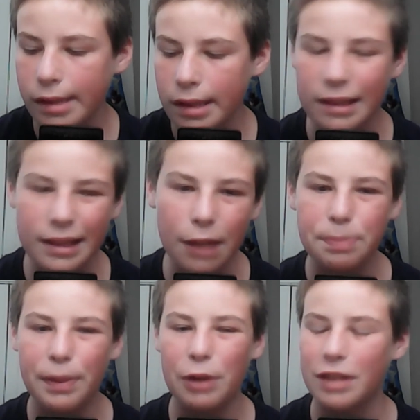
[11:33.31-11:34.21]
this helps
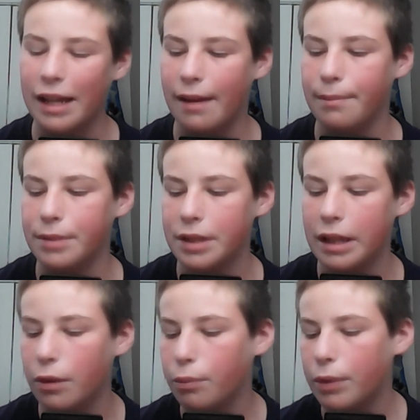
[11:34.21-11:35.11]
both teams
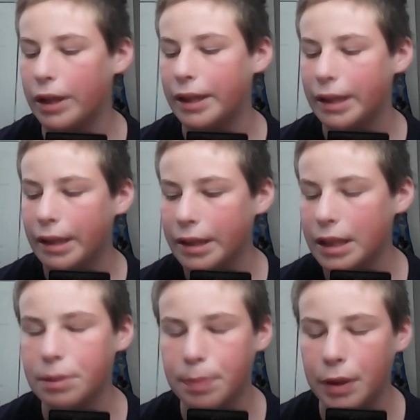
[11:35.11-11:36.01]
in a way. This
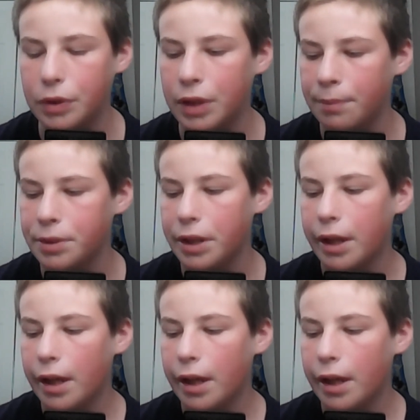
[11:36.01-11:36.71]
helps both teams.